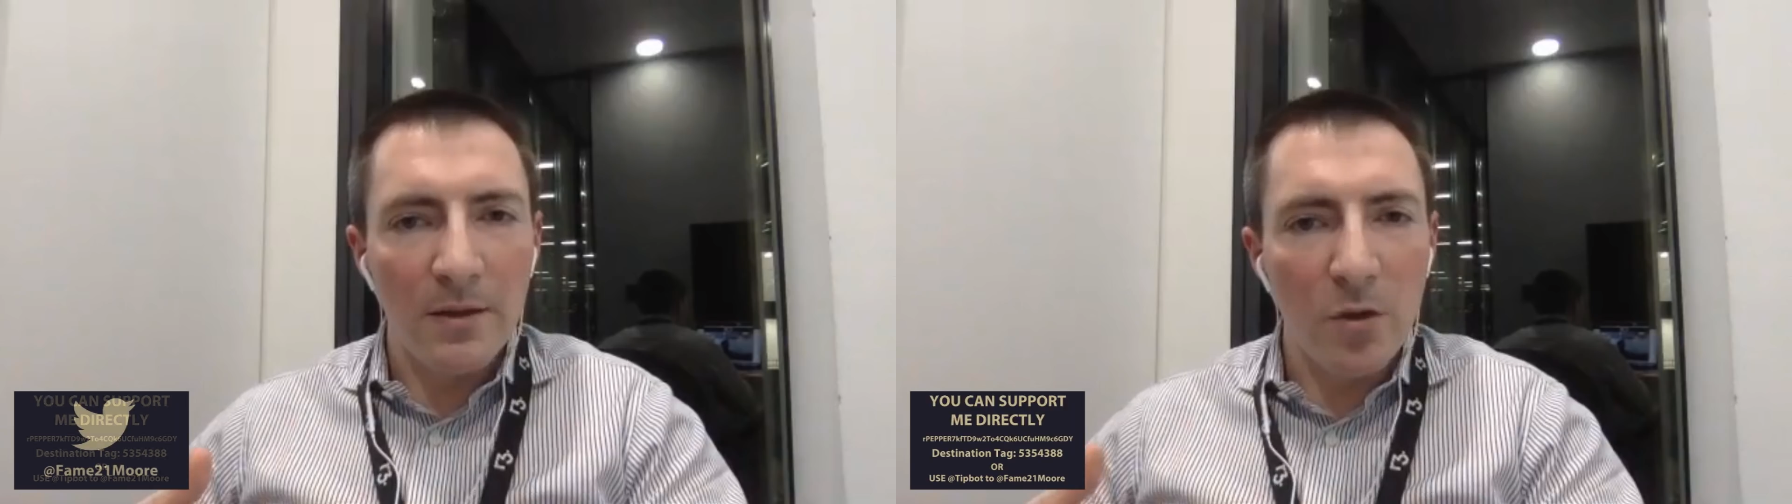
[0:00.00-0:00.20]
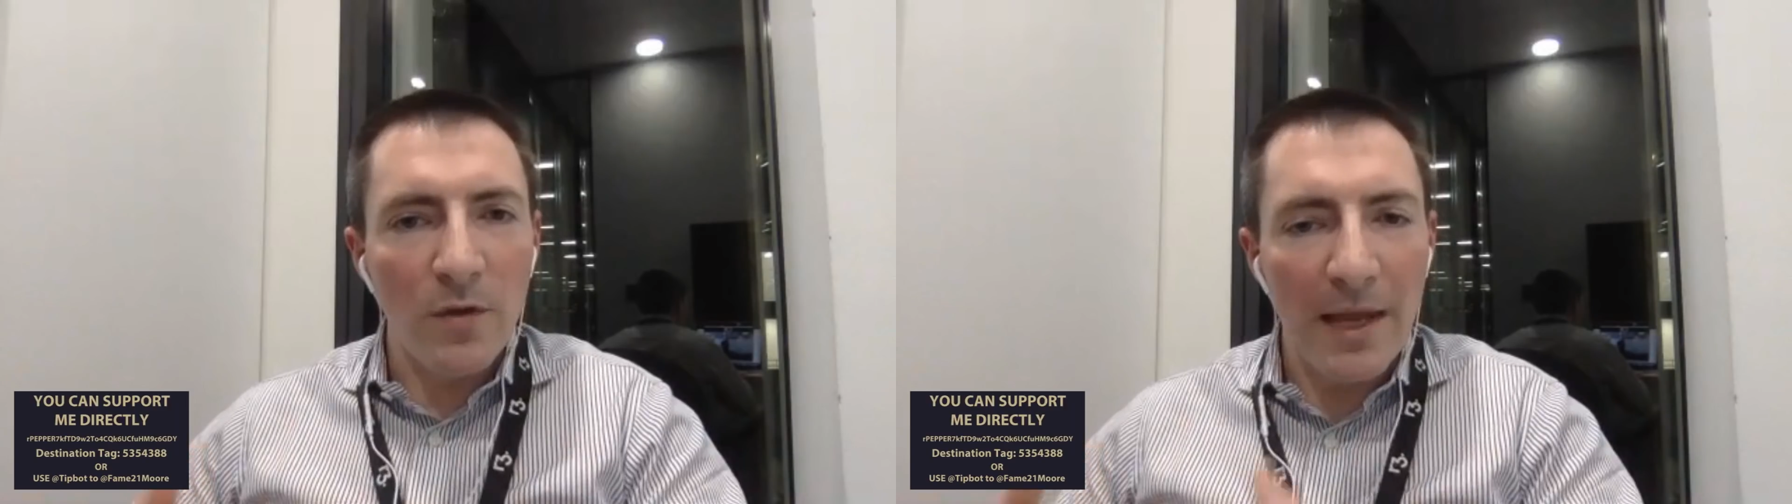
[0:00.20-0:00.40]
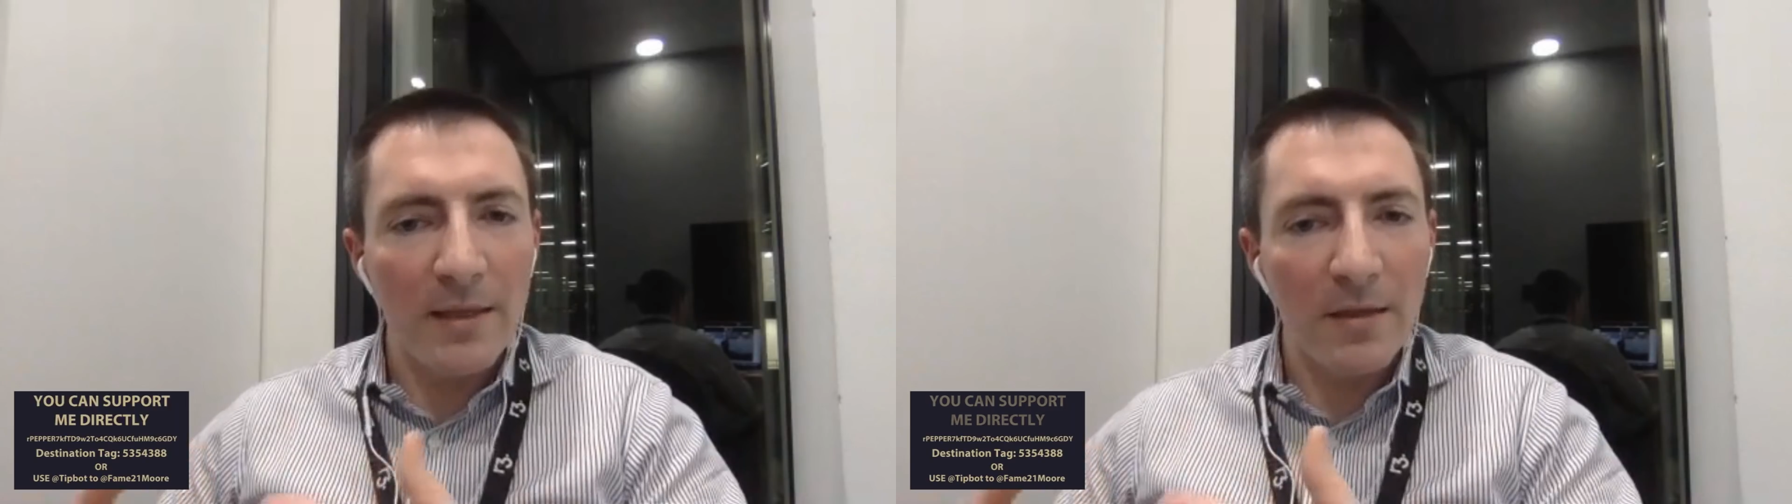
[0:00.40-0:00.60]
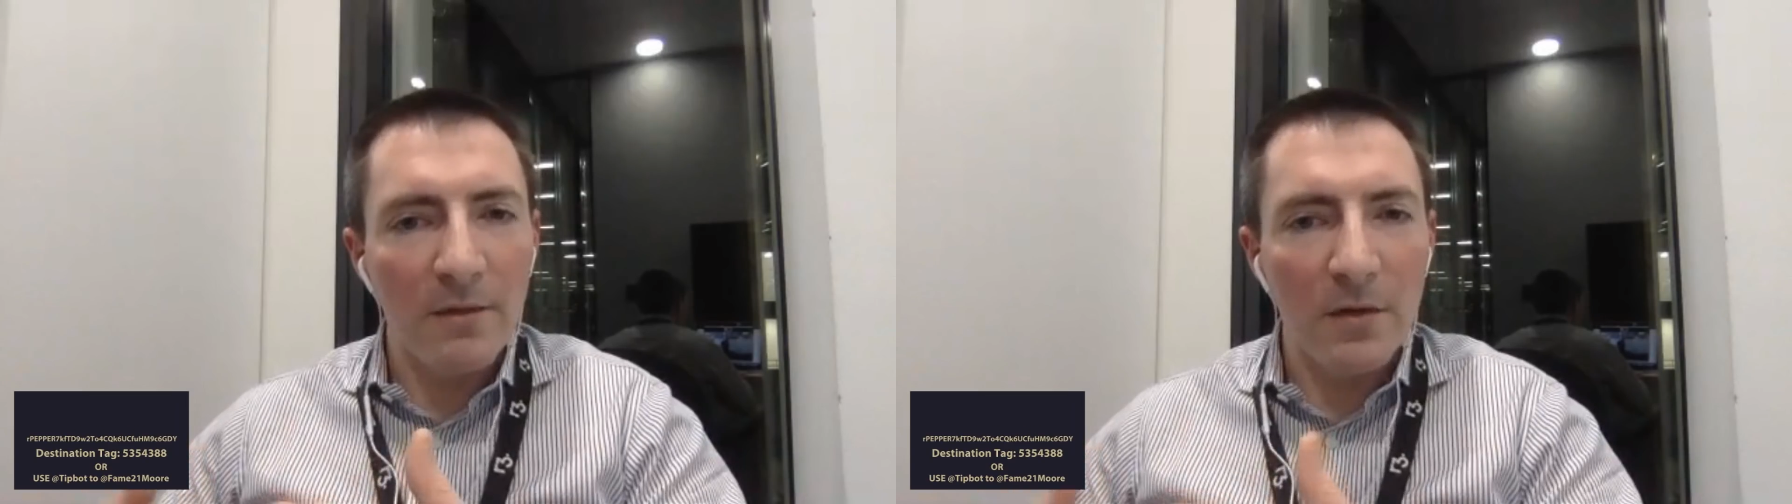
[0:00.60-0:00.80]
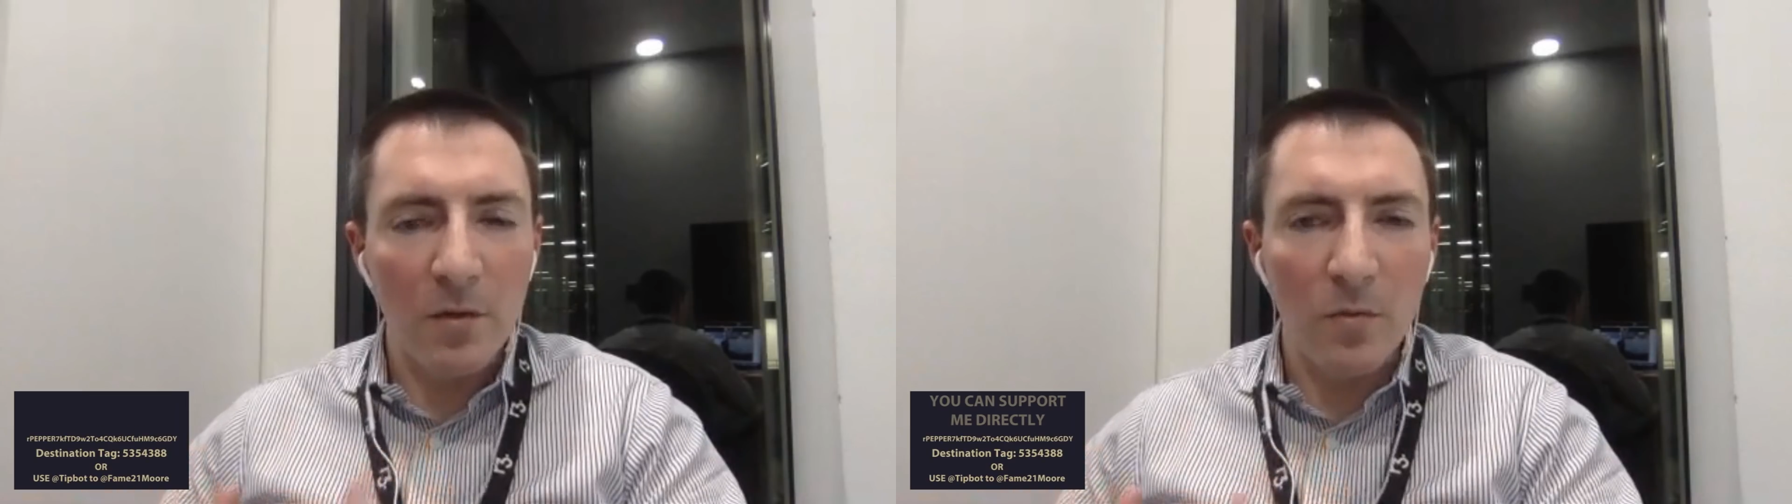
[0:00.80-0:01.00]
not the answer
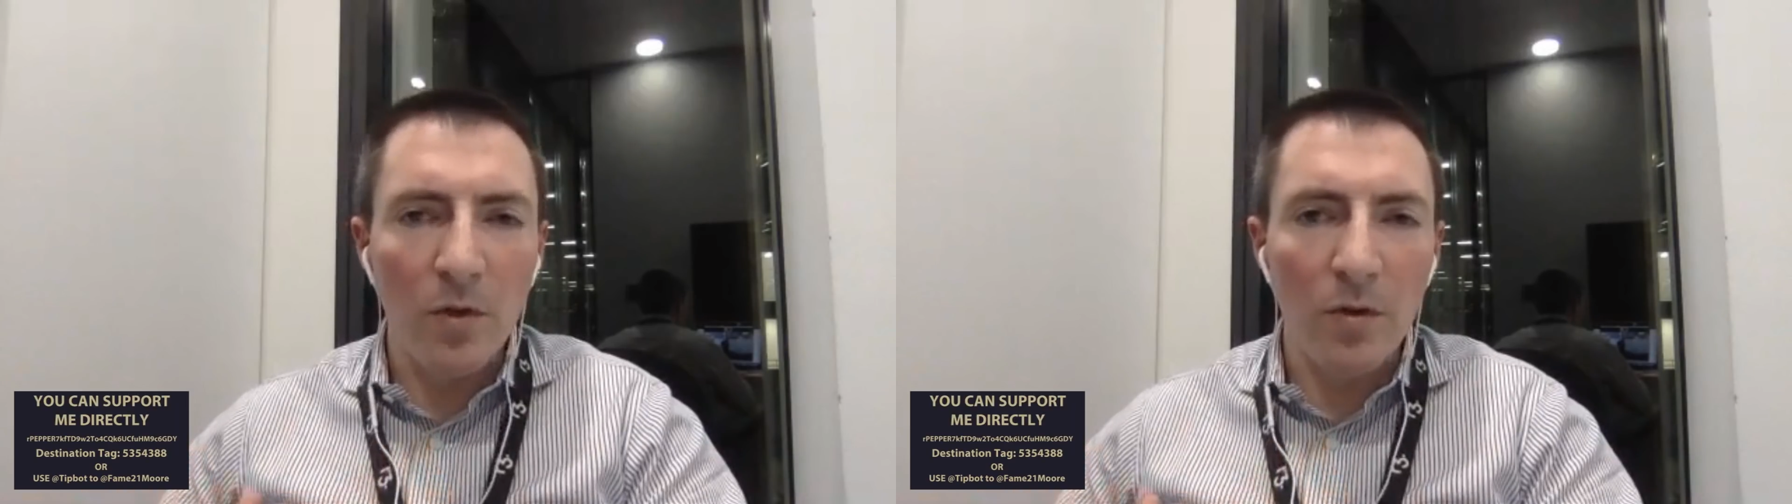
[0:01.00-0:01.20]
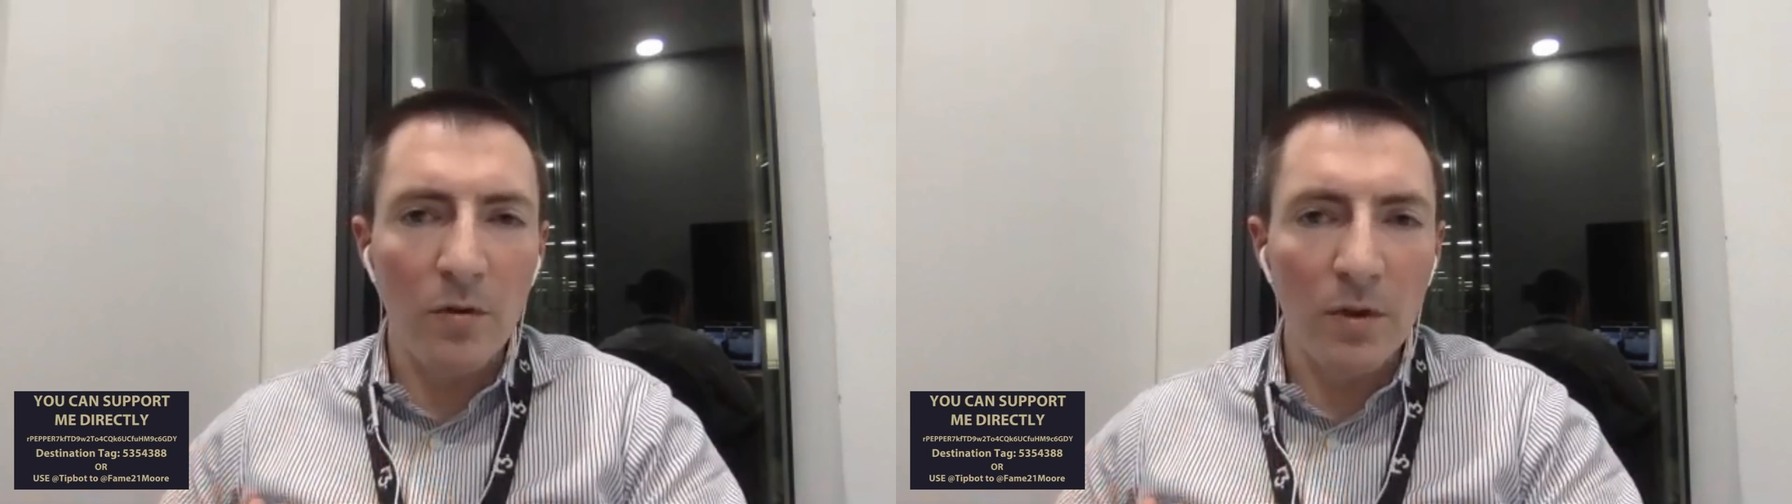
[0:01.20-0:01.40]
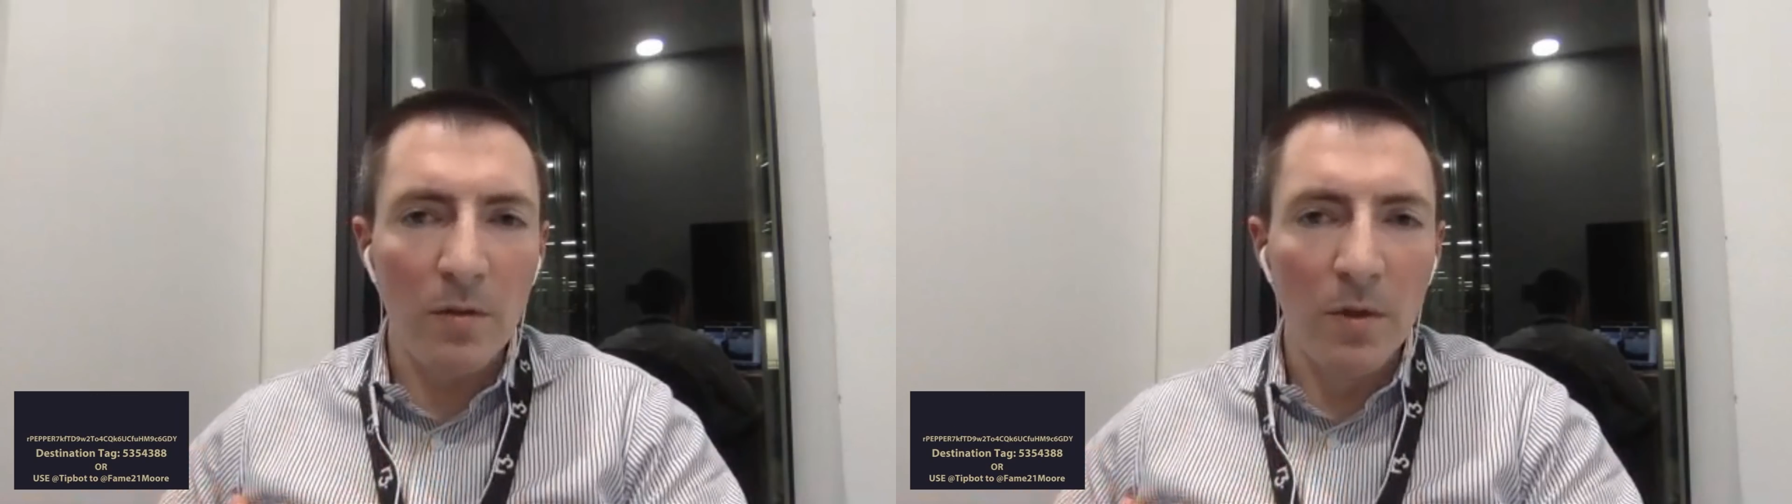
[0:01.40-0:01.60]
for someone who's